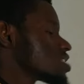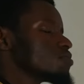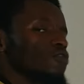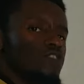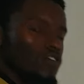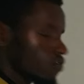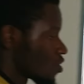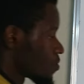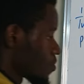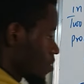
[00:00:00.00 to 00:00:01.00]
this moving
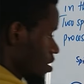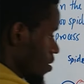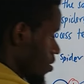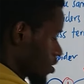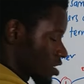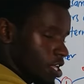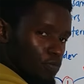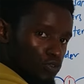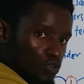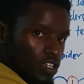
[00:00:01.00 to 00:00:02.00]
from
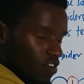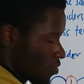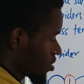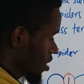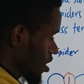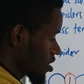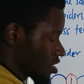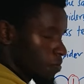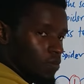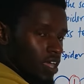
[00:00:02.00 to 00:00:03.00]
step 2 here, from the second
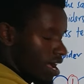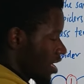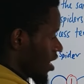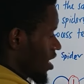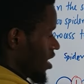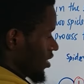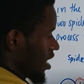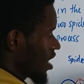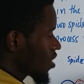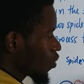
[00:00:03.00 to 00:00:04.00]
step here, it
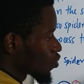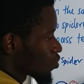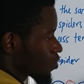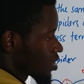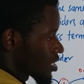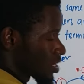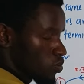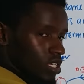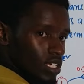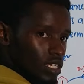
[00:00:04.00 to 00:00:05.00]
can either go to
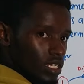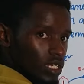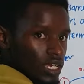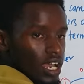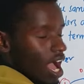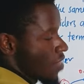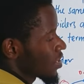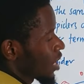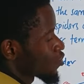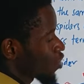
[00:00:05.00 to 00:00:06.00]
3, and
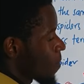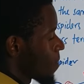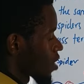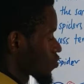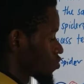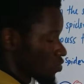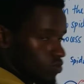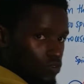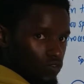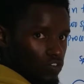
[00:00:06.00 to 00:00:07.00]
then it can also come back to
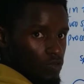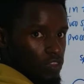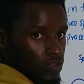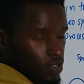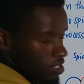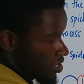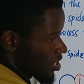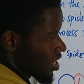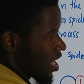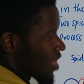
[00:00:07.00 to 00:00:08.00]
2 from 3.
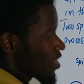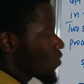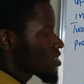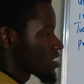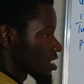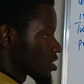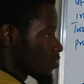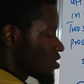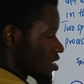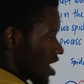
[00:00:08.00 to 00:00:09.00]
Then once it's at
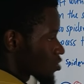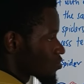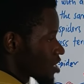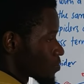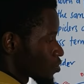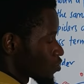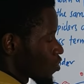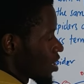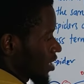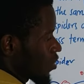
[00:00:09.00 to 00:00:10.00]
3, it has 2 steps
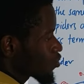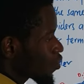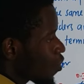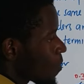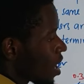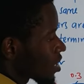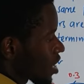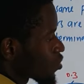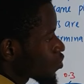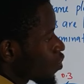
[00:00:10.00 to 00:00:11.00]
also. It can also go back, it
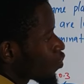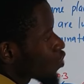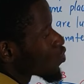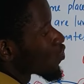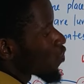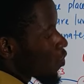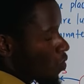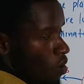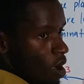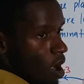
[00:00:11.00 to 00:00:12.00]
can also go to
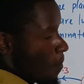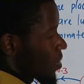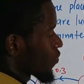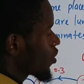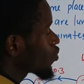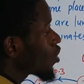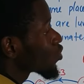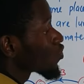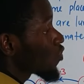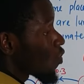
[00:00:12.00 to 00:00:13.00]
4. But for it
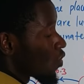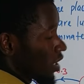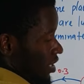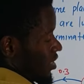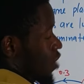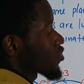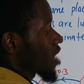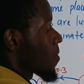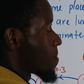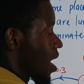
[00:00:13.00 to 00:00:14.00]
going to 4, it cannot
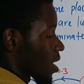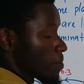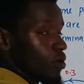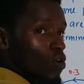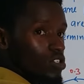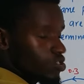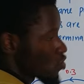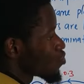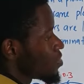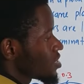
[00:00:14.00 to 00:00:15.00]
come back because it's
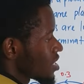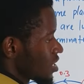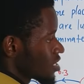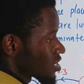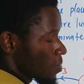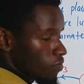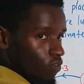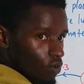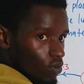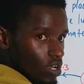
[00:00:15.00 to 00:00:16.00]
going to be eaten at this step
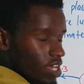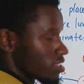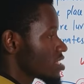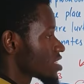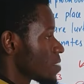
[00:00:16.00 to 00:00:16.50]
4. This